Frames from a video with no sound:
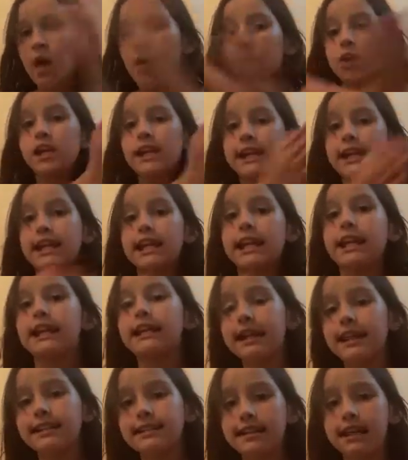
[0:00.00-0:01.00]
We're going to get a
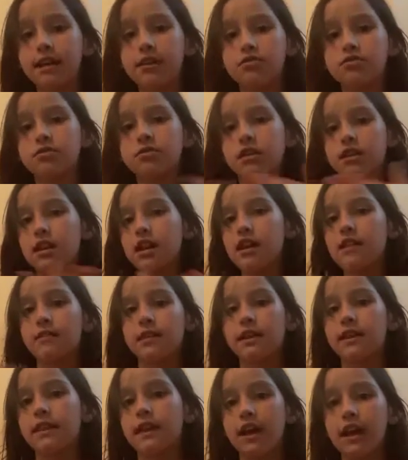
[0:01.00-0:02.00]
nice house and
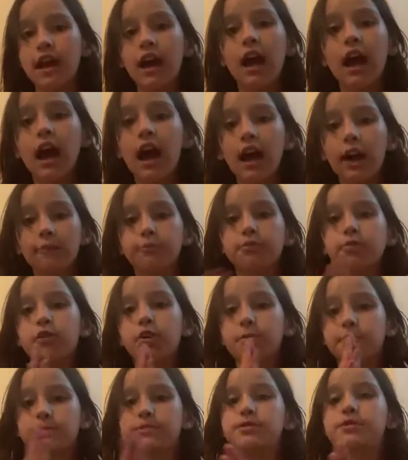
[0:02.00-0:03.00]
everything. I
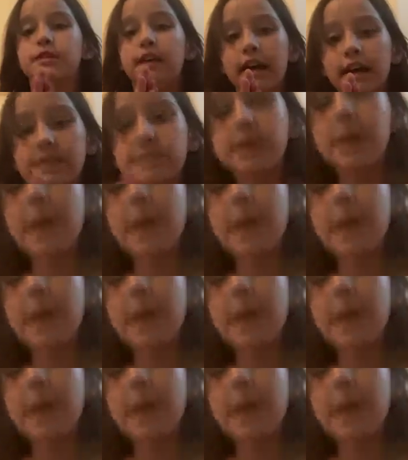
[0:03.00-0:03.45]
promise you guys.